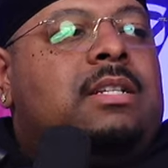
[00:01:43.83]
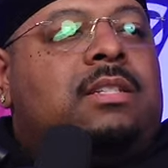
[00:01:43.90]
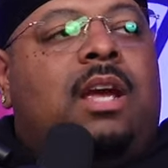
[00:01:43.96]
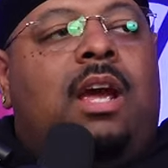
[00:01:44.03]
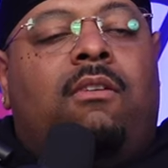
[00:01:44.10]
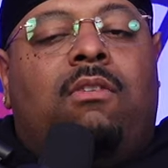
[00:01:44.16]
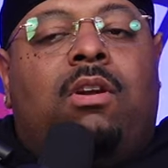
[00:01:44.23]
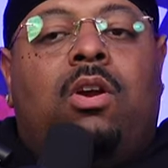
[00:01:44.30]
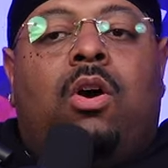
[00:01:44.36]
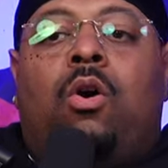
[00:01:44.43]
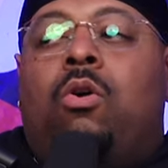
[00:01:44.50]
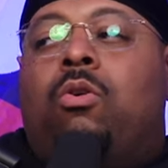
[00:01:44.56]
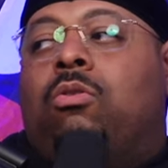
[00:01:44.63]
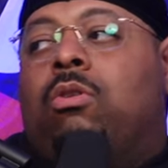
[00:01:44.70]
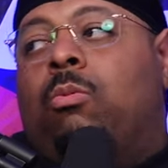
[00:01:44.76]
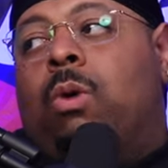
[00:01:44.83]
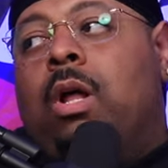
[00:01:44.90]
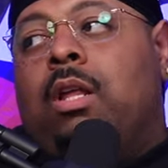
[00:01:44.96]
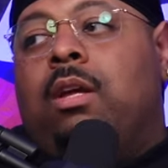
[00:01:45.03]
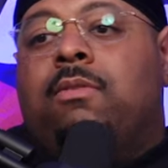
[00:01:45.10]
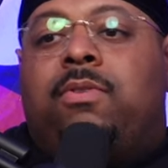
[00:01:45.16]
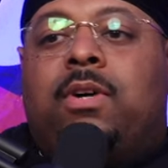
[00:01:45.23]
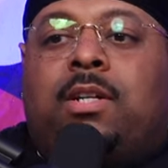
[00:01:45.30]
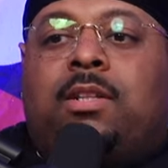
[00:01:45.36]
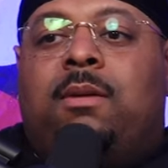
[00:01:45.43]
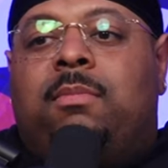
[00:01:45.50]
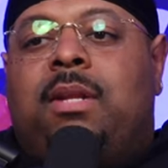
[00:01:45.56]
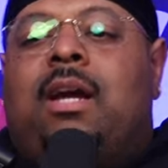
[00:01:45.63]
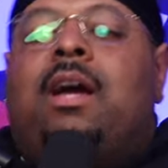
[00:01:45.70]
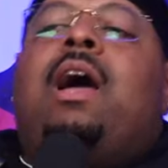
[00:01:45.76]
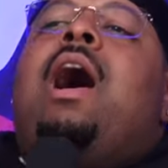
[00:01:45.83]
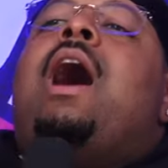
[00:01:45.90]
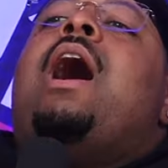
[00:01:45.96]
hearing, oh, whether you're fucked up, nigga,